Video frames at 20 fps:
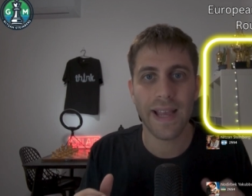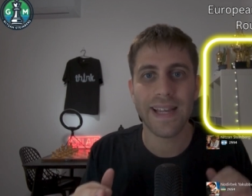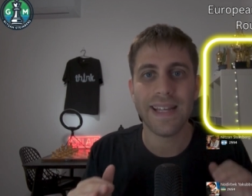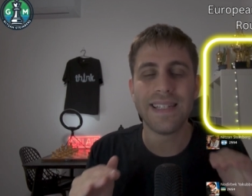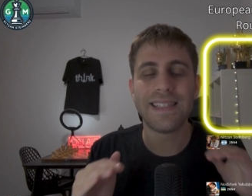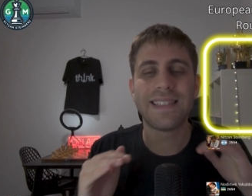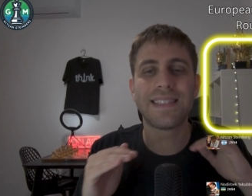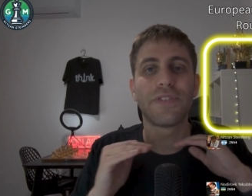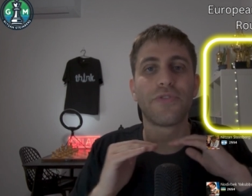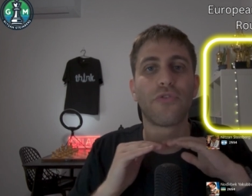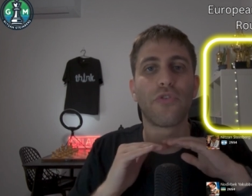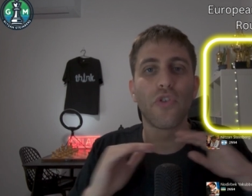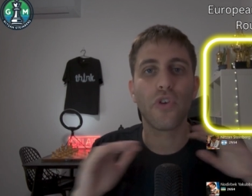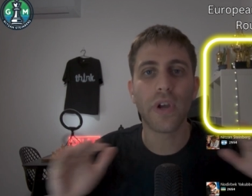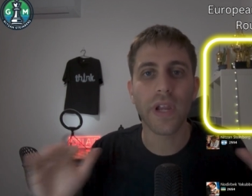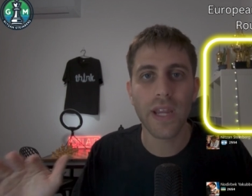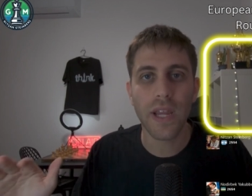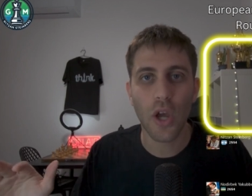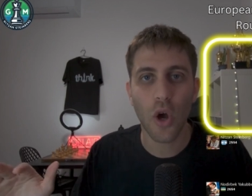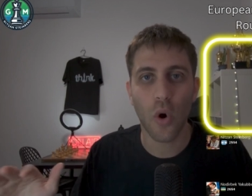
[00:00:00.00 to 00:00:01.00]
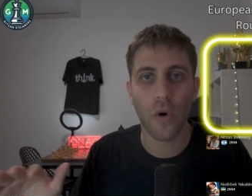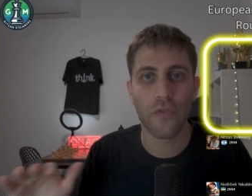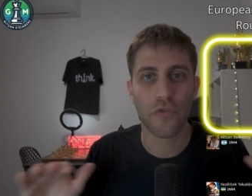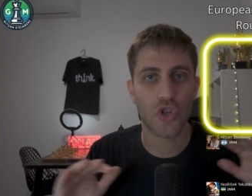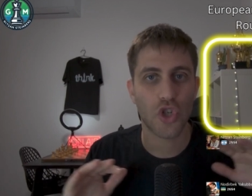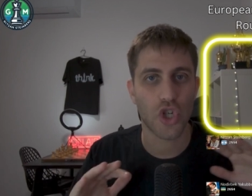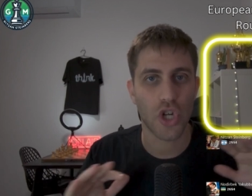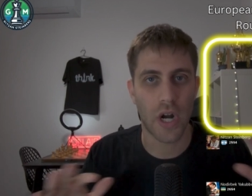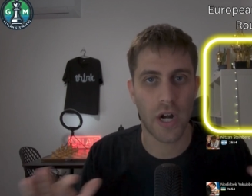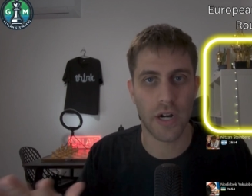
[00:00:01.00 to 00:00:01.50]
It's free of
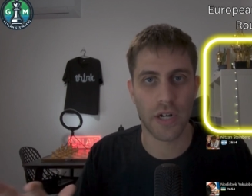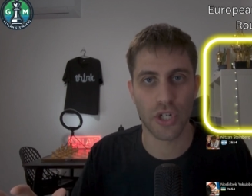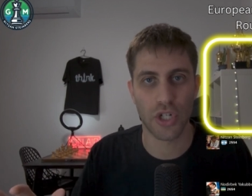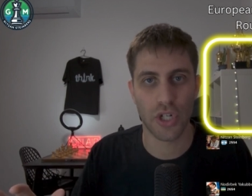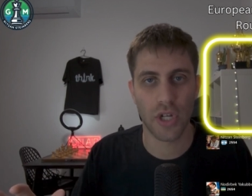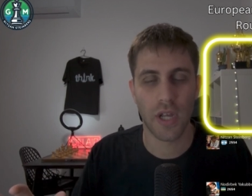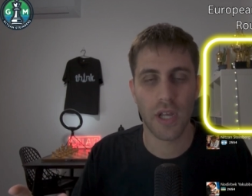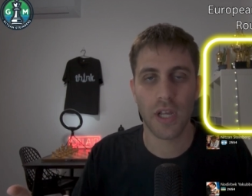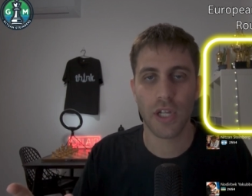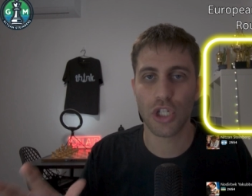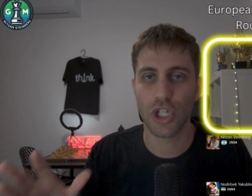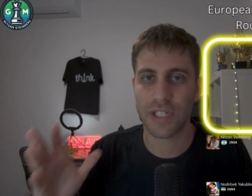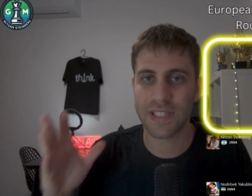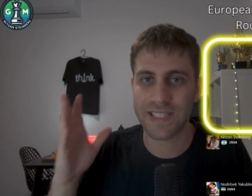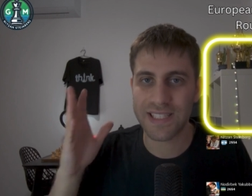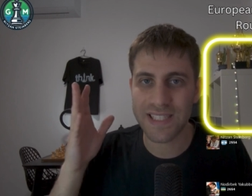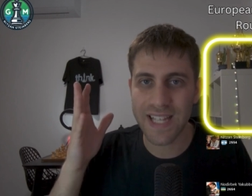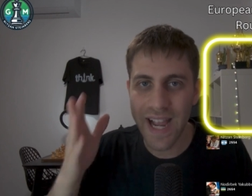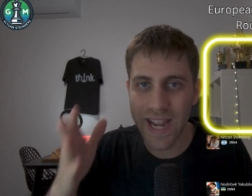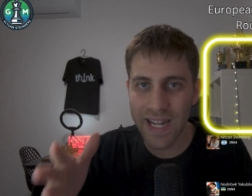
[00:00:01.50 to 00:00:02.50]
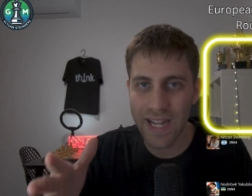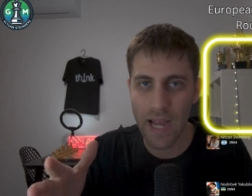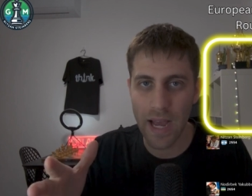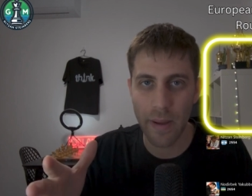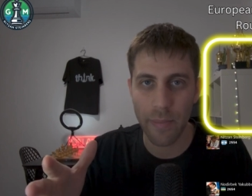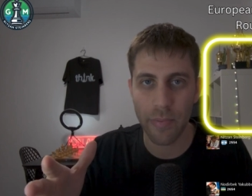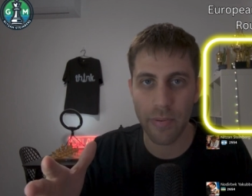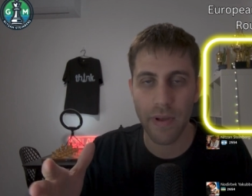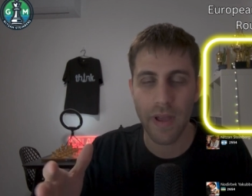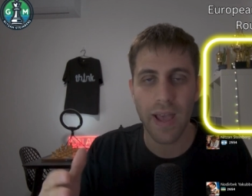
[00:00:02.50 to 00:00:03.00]
charge. Just sign
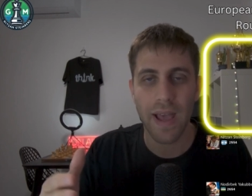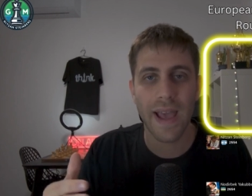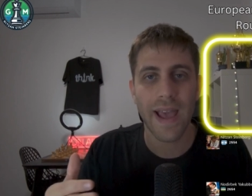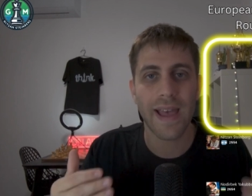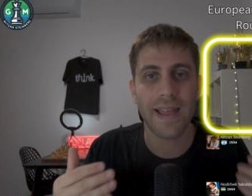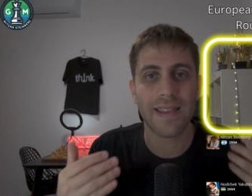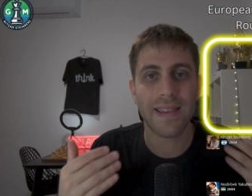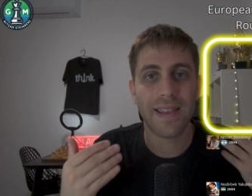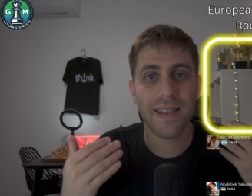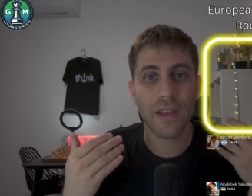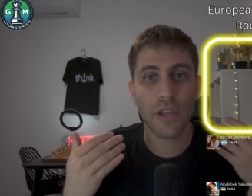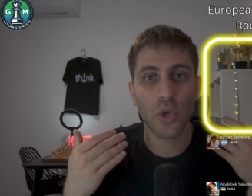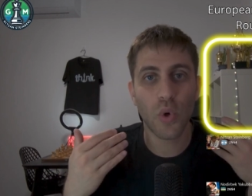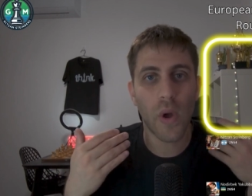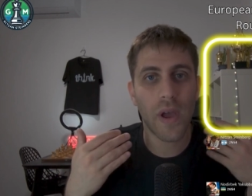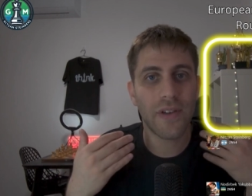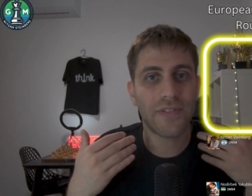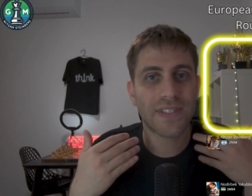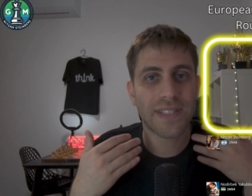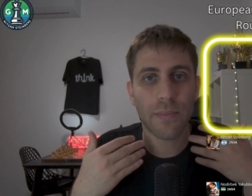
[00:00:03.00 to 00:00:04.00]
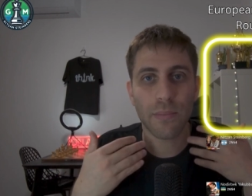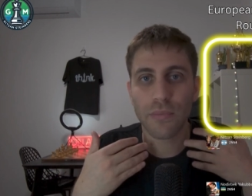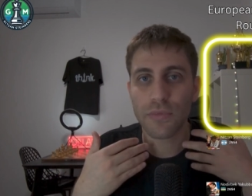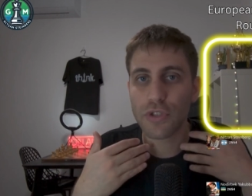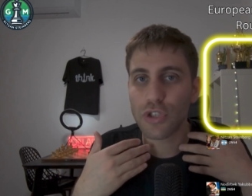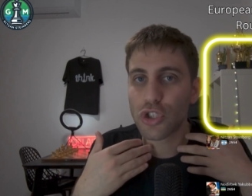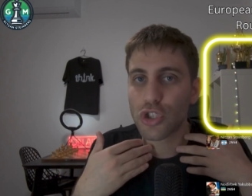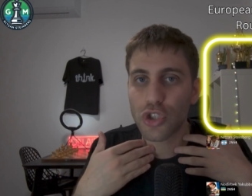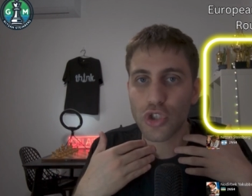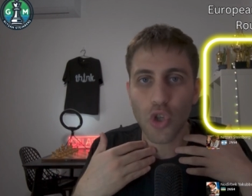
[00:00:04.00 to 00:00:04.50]
up and you have some
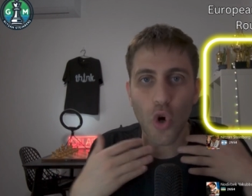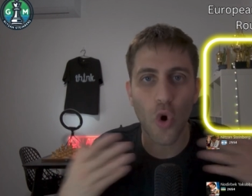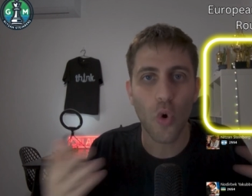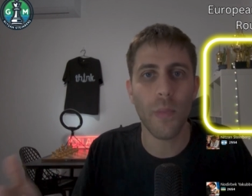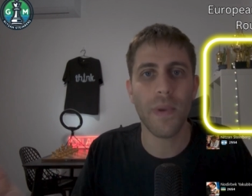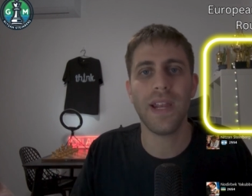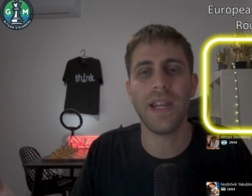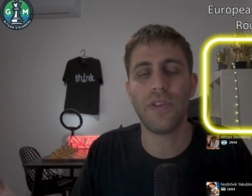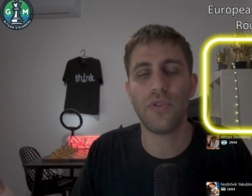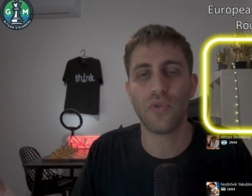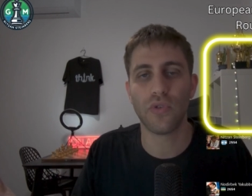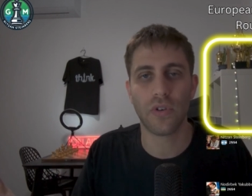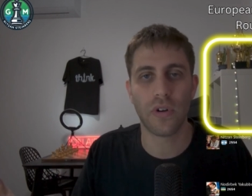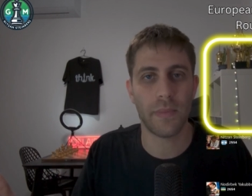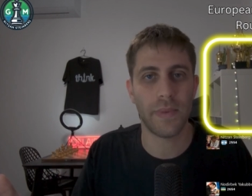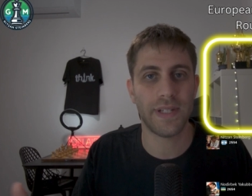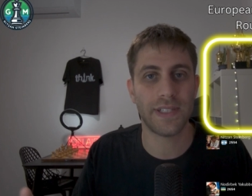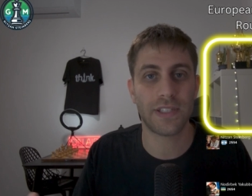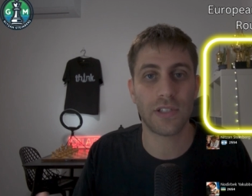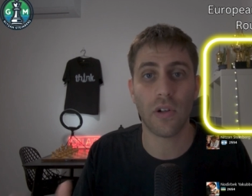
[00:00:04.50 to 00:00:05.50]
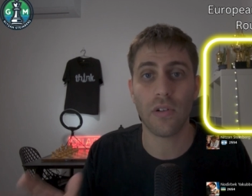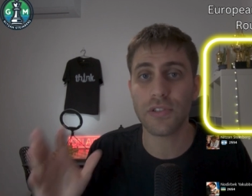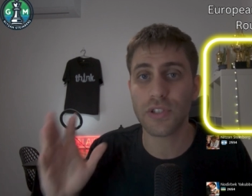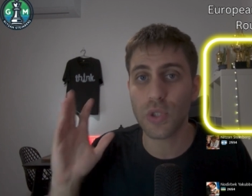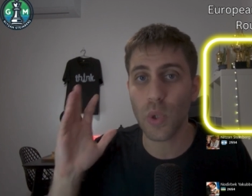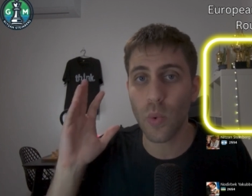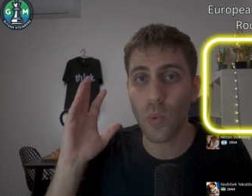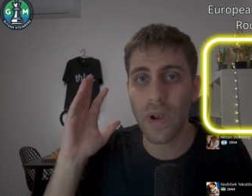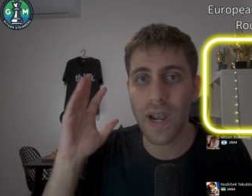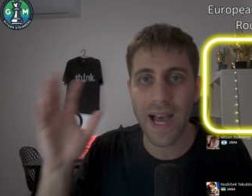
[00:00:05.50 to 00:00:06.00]
so many tournaments
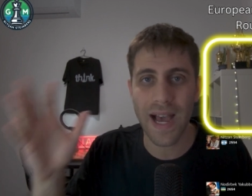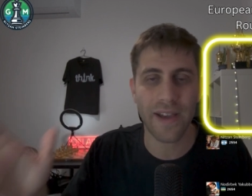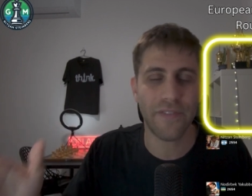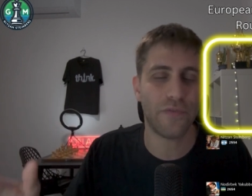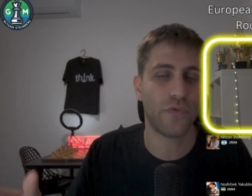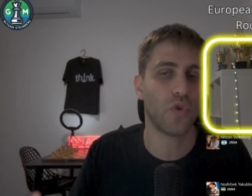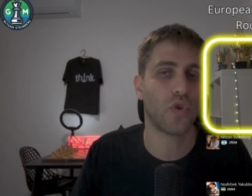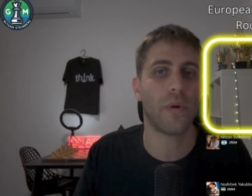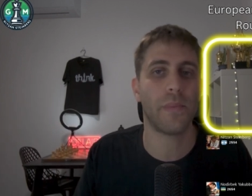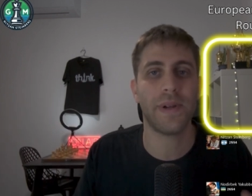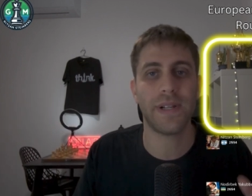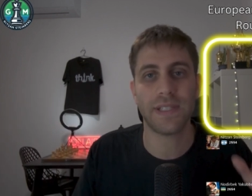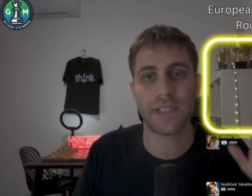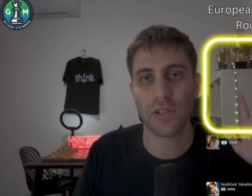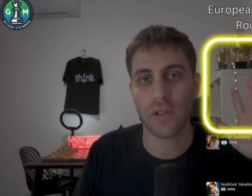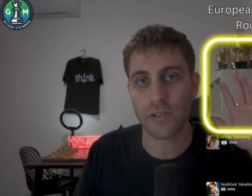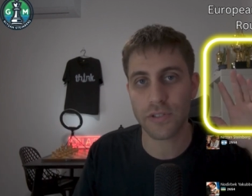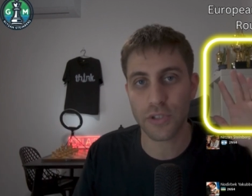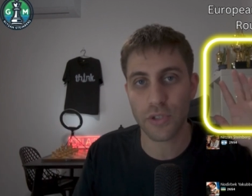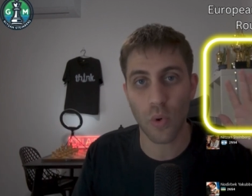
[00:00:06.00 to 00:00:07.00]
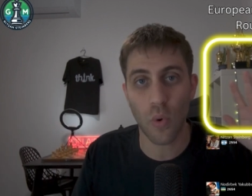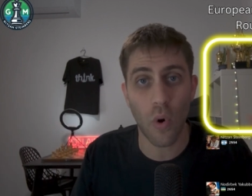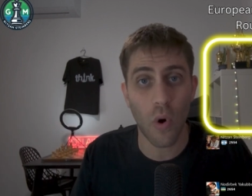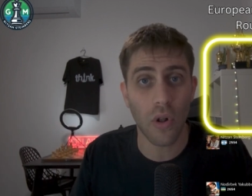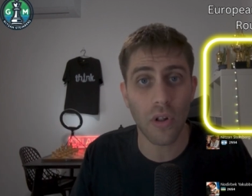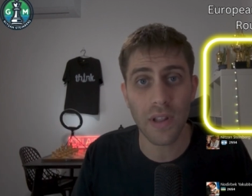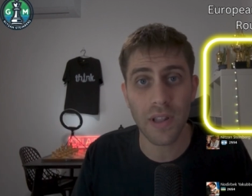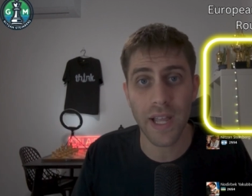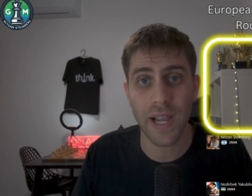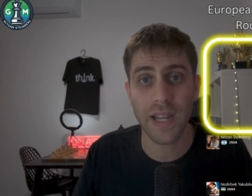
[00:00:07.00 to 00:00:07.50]
also live tournaments also
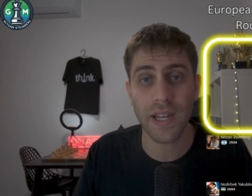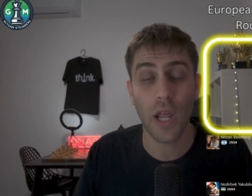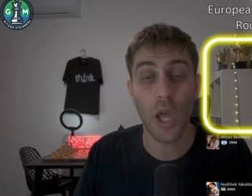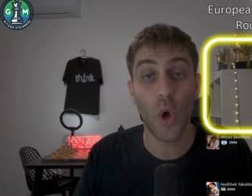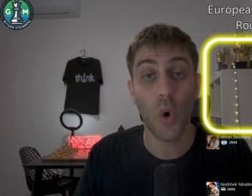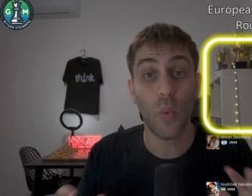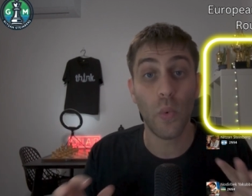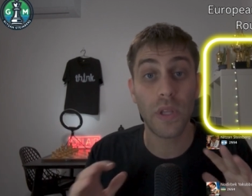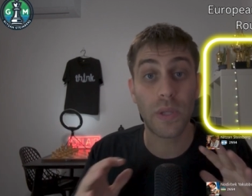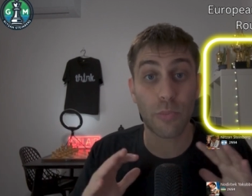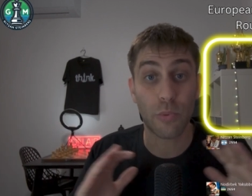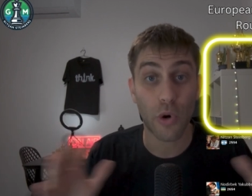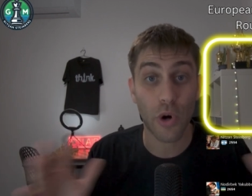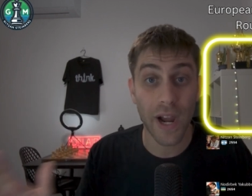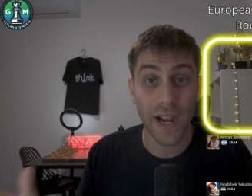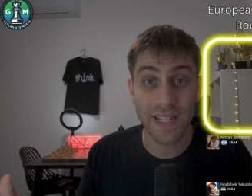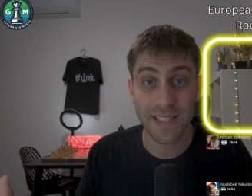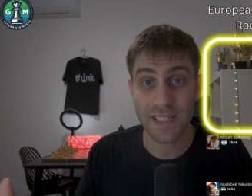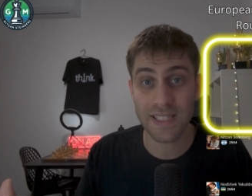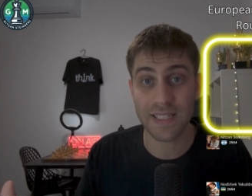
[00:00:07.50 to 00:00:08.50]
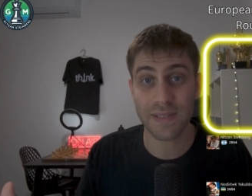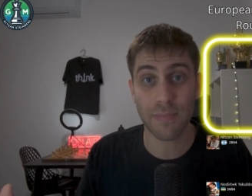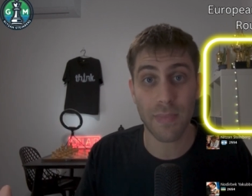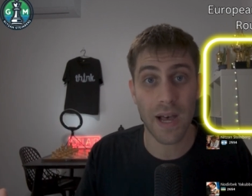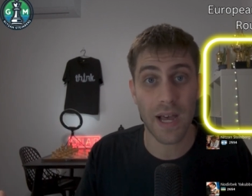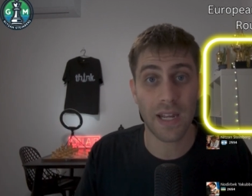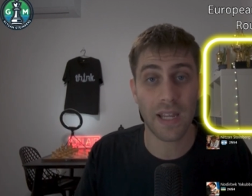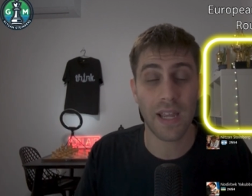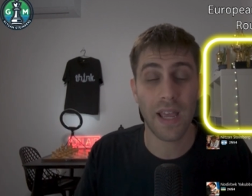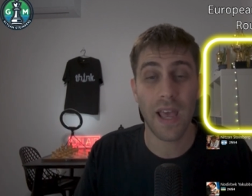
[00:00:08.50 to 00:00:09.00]
online with prizes
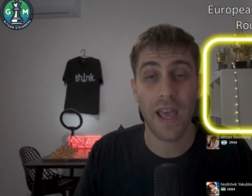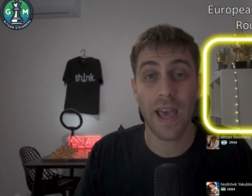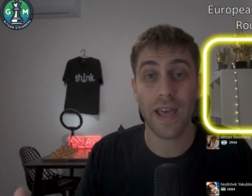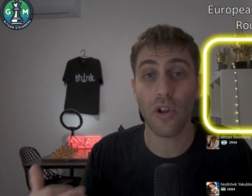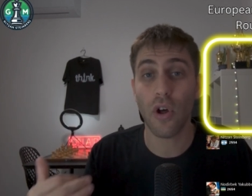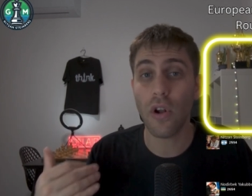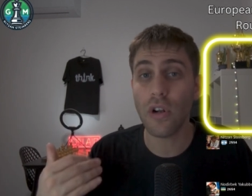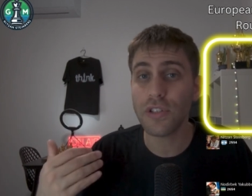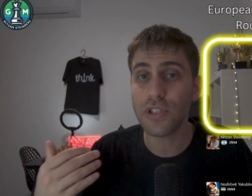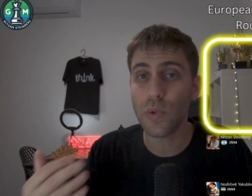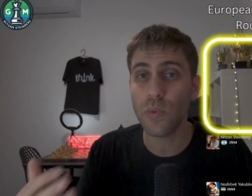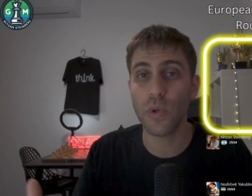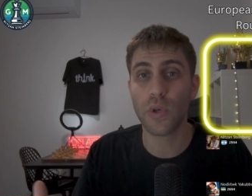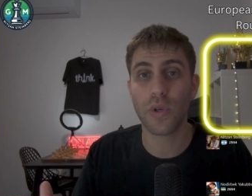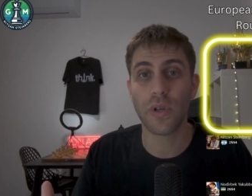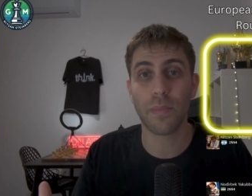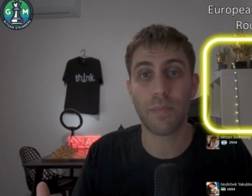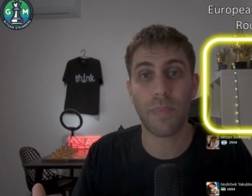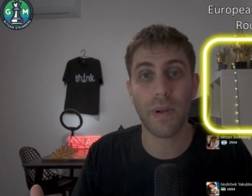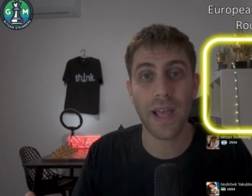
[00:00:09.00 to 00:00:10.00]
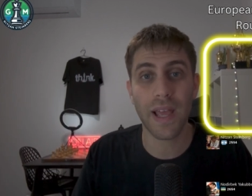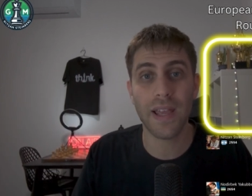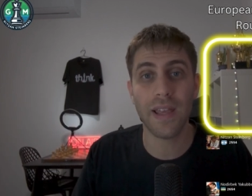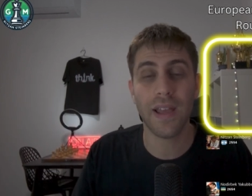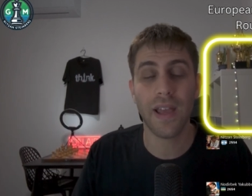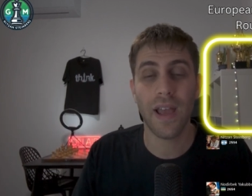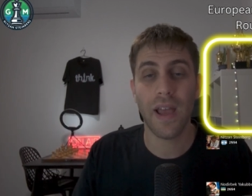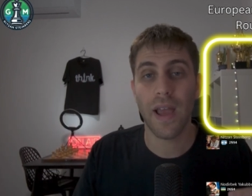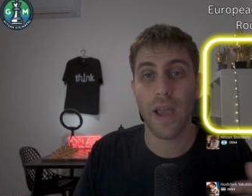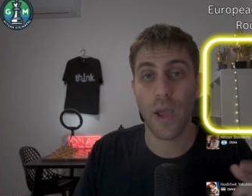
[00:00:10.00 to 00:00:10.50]
money and also you can play
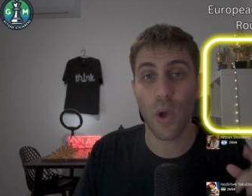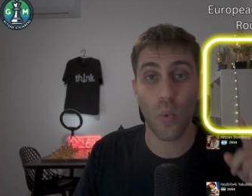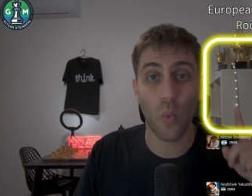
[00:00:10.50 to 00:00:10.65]
uh,